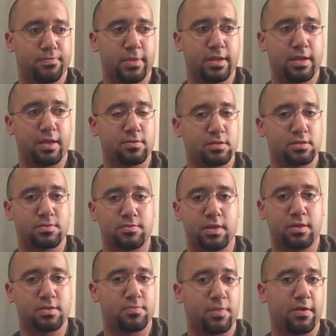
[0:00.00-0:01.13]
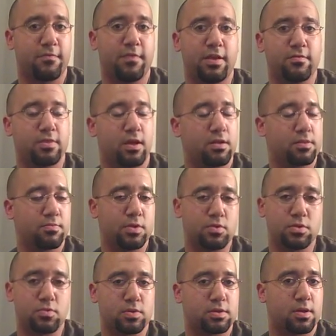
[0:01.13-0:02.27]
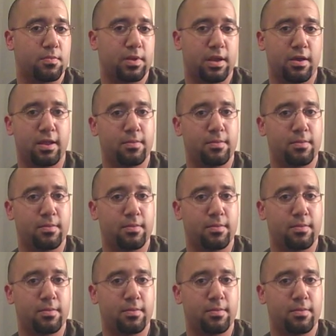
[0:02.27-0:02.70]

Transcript: And that was my favorite. All the music was coming out.